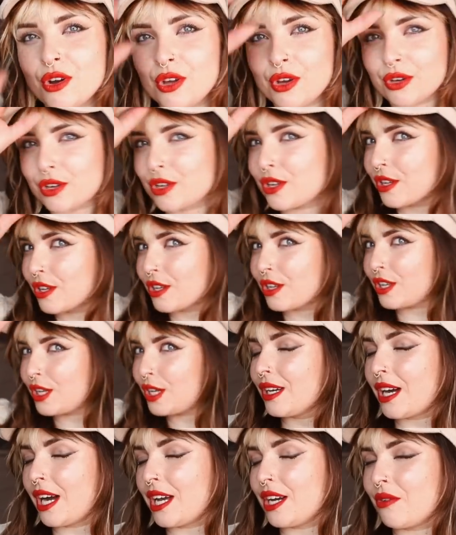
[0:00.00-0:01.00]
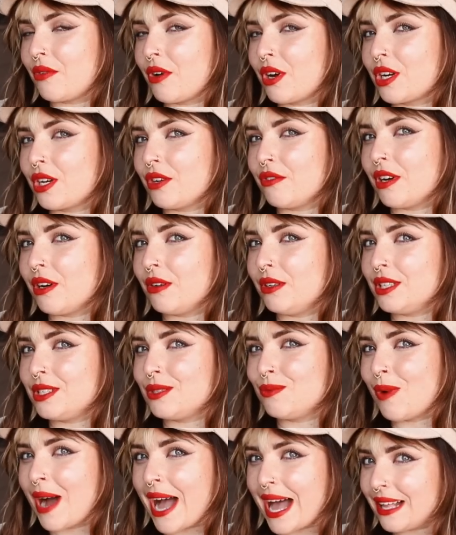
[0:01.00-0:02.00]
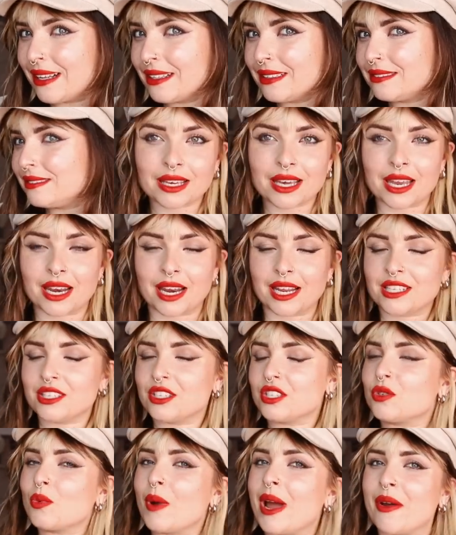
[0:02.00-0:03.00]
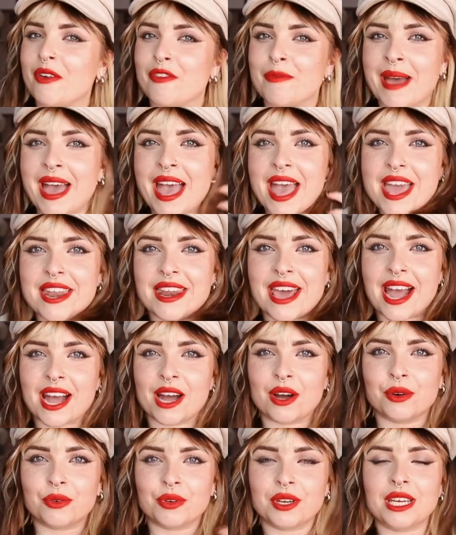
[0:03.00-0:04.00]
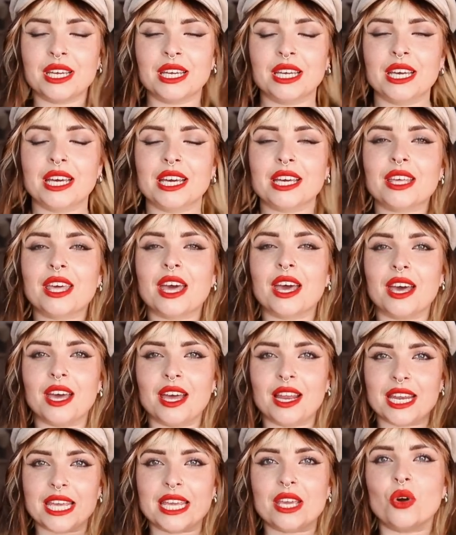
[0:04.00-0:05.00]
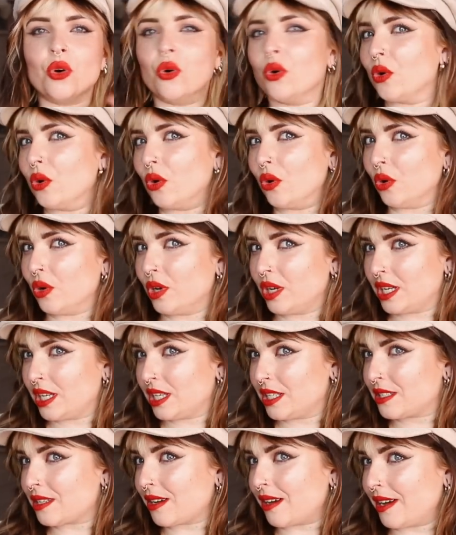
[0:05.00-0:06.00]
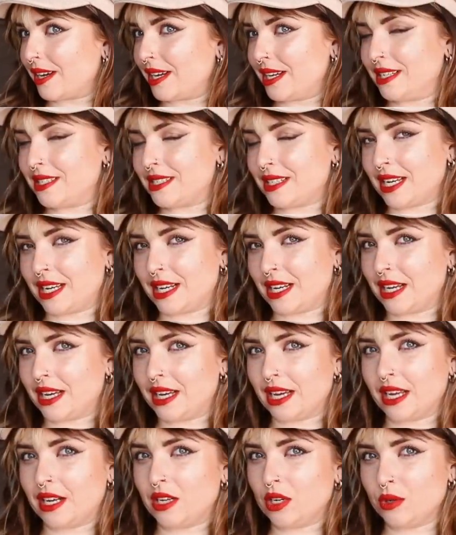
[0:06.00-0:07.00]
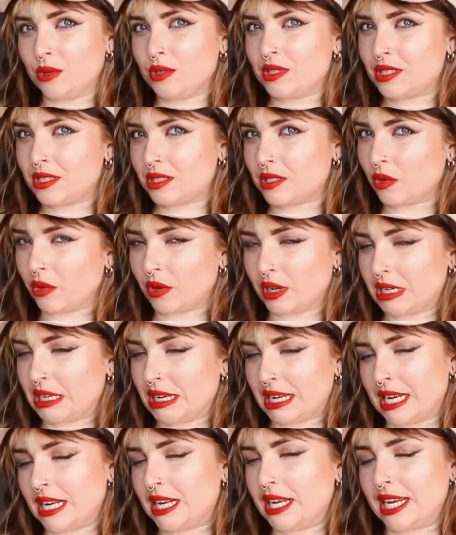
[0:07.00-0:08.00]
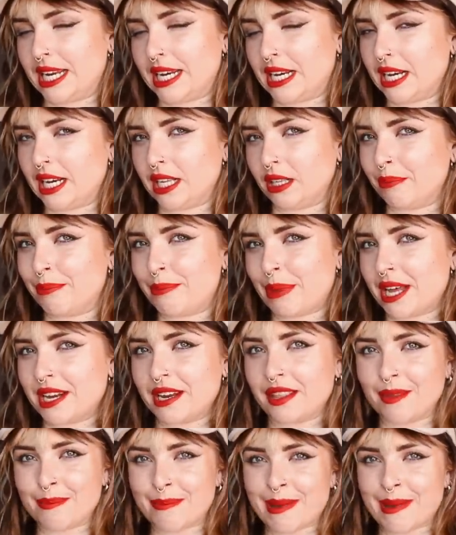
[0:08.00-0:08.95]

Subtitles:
look, kind of rock and roll as well. And I just wear it with my hair down, curly, or tied in a loose, or in a little bun at the